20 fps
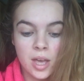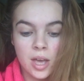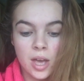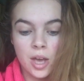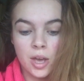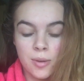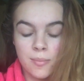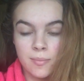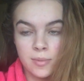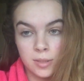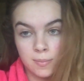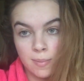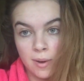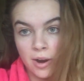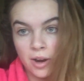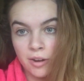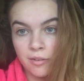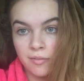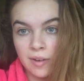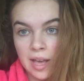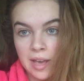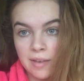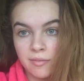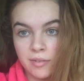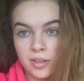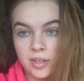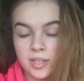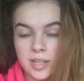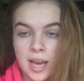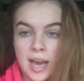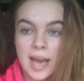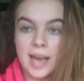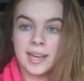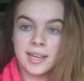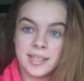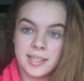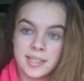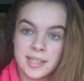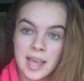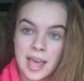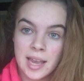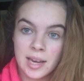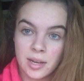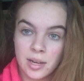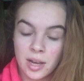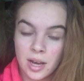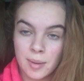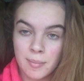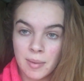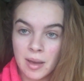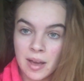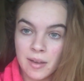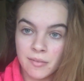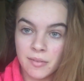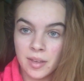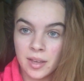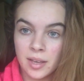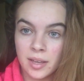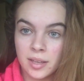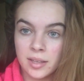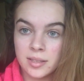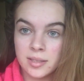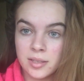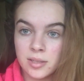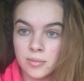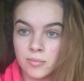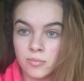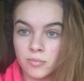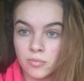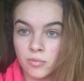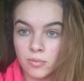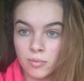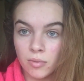It's berry flavoured, and then I'm having some